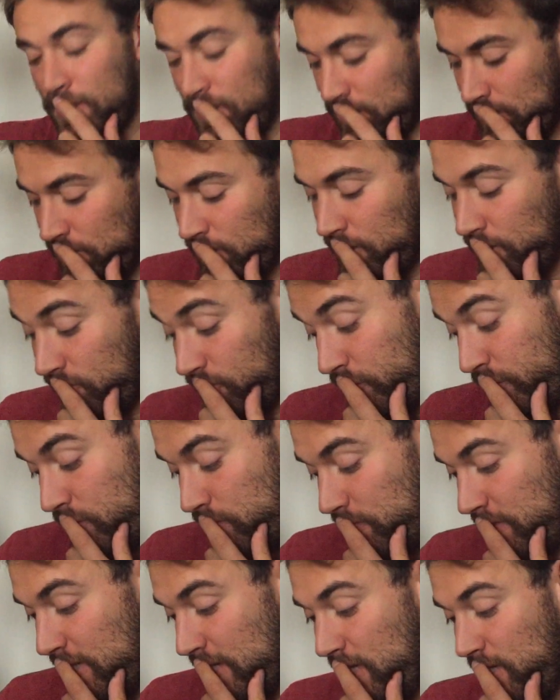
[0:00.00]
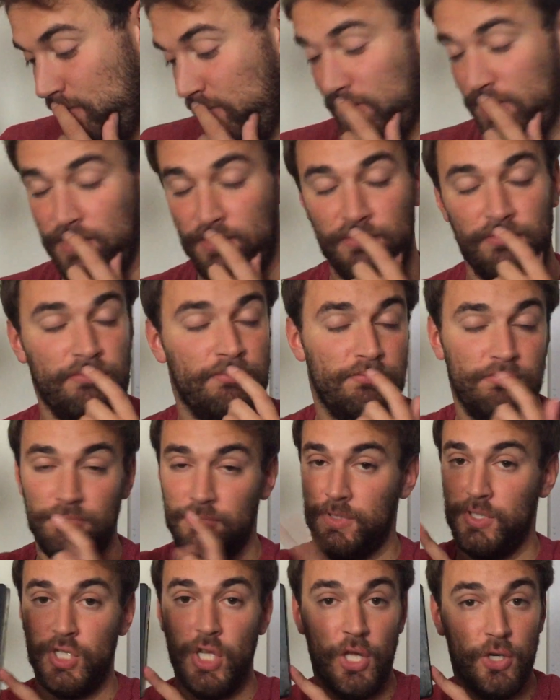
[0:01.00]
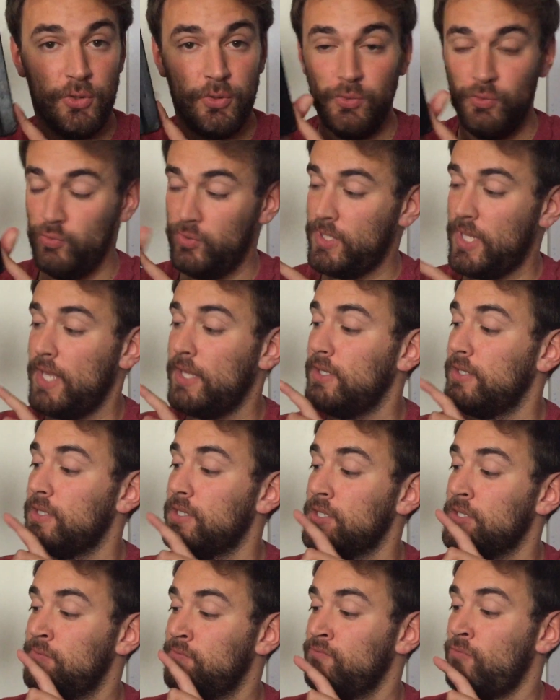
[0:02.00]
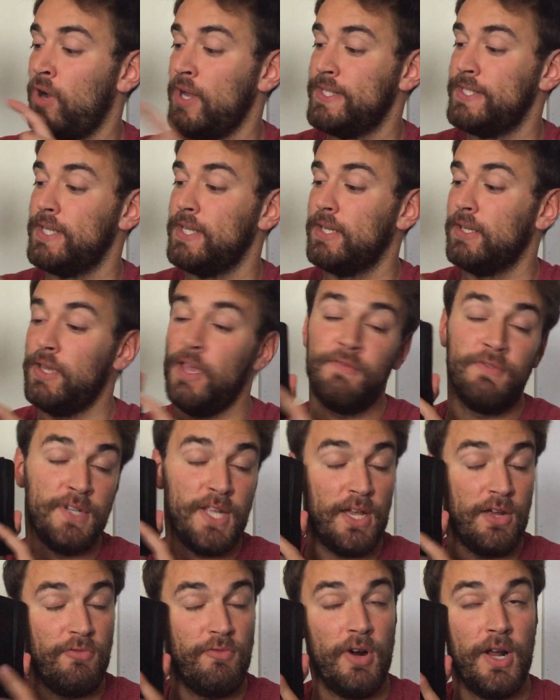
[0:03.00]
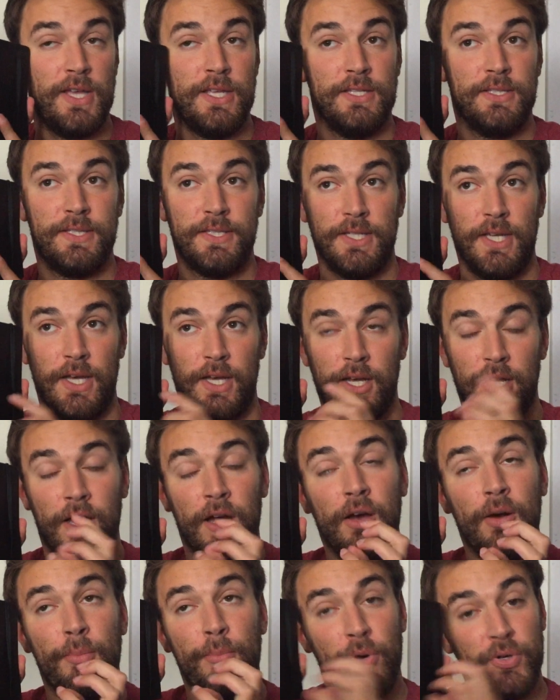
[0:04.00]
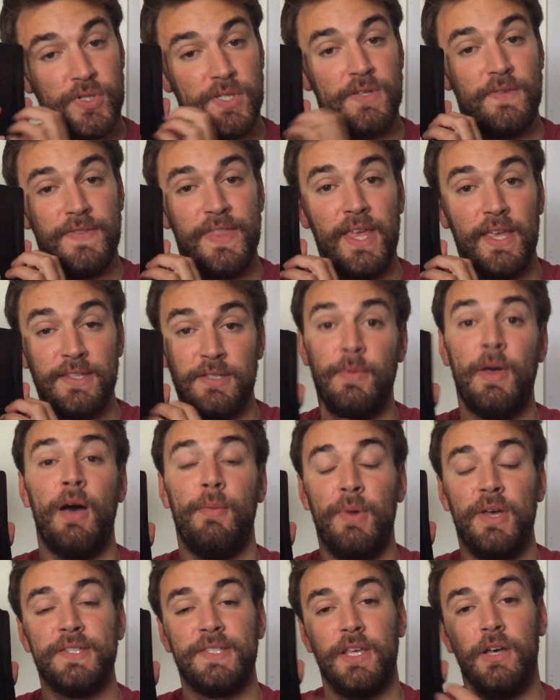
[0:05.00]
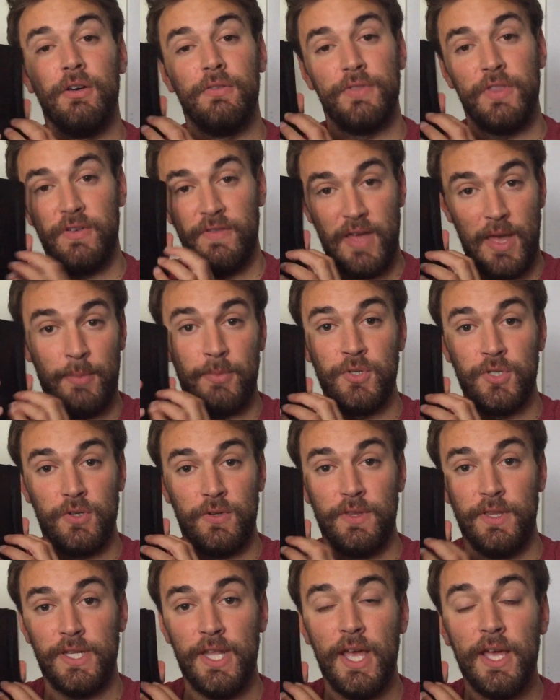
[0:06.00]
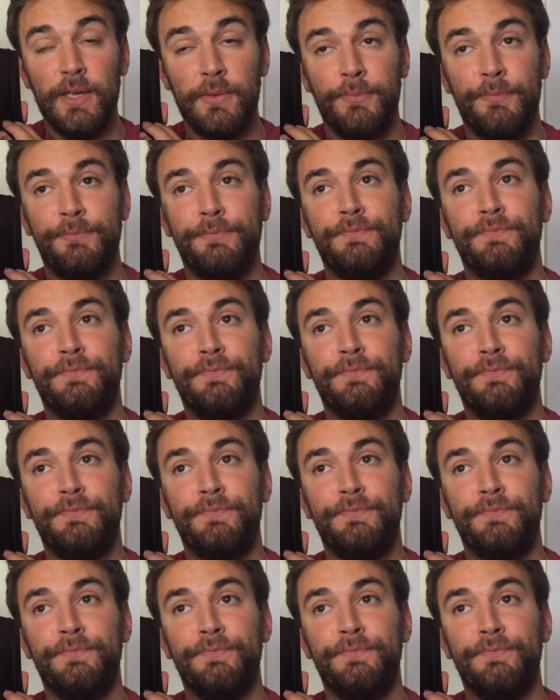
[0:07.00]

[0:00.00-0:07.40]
I've also been keeping journals and writing. Every day I write positive things about myself that have happened during the day,